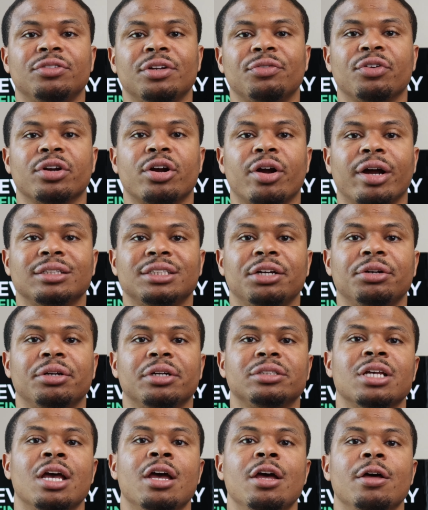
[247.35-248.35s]
different
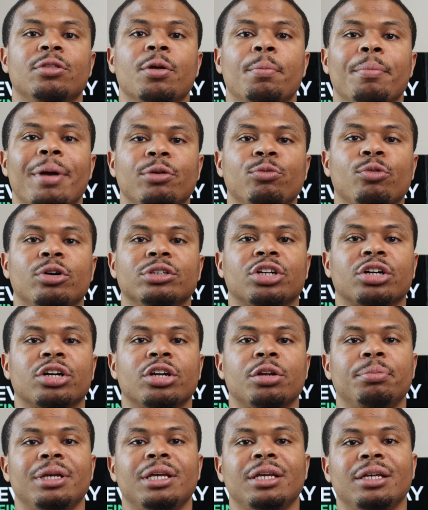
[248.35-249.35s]
criterias. The main ones are
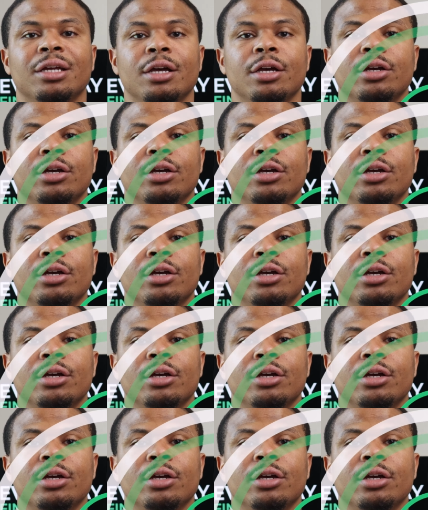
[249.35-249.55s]
going to be,